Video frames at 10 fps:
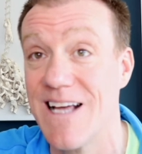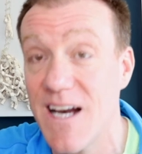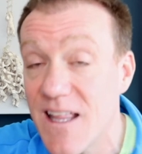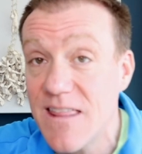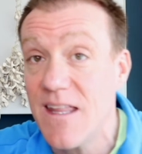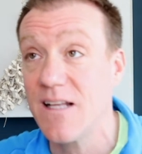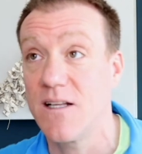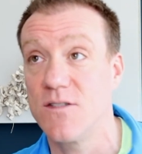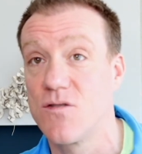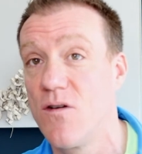And I think,
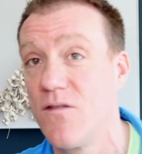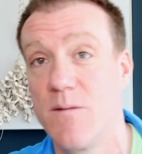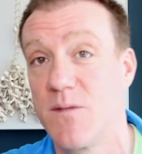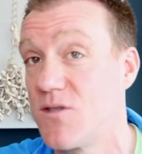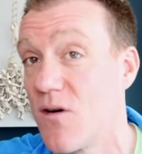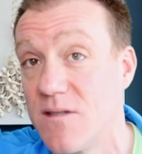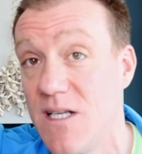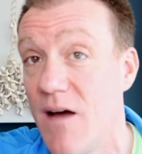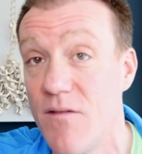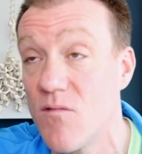in truth, the majority
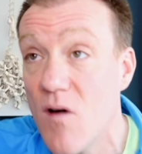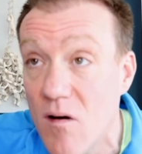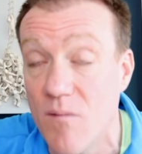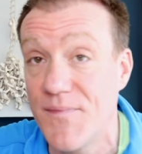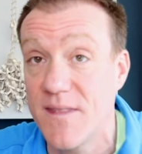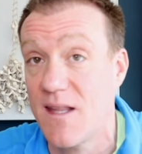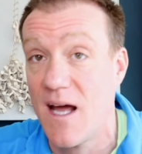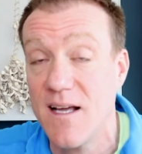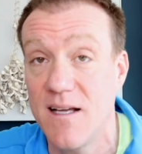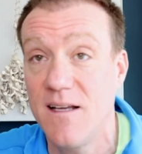have it wrong.
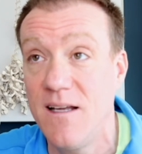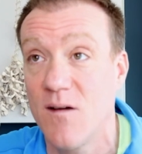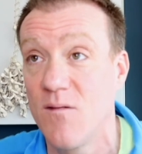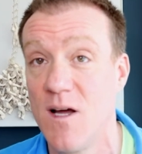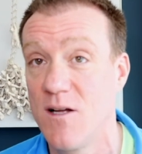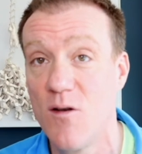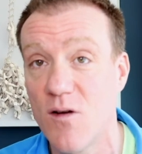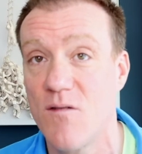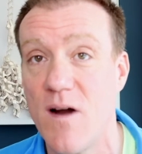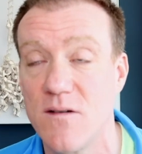
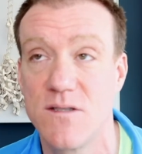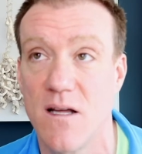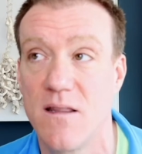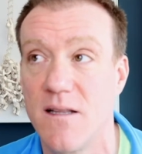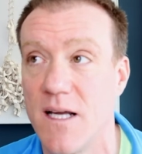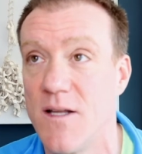Look around you, I think they